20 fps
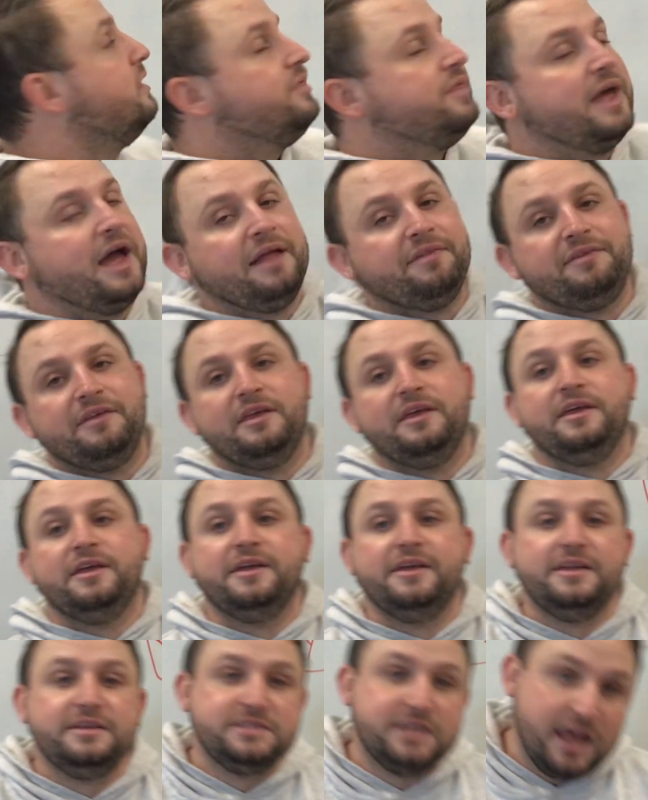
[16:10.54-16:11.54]
That
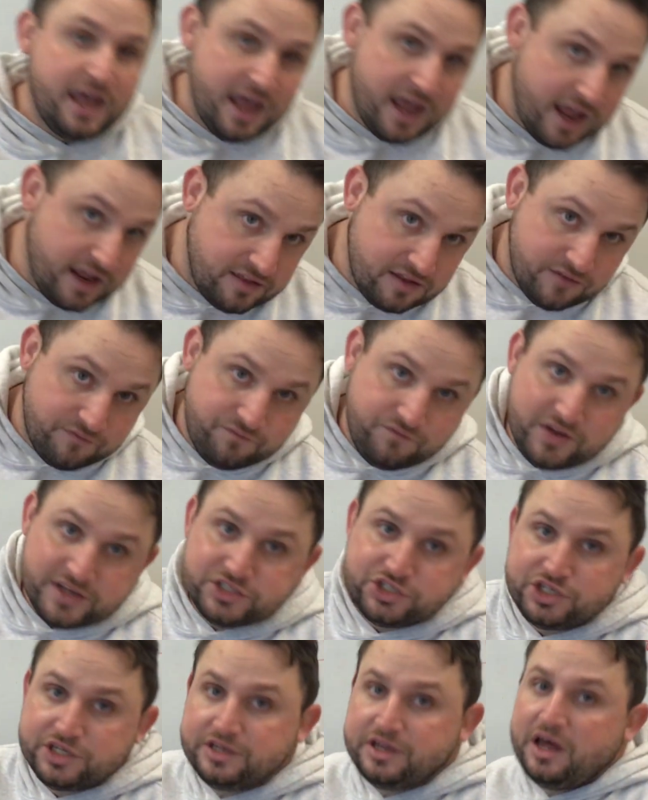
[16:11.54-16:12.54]
is a
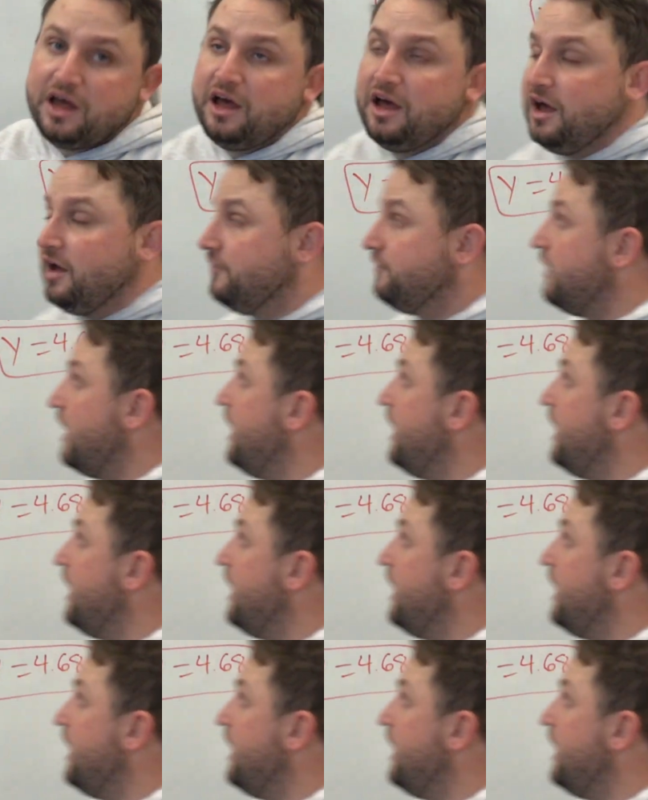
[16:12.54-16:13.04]
division of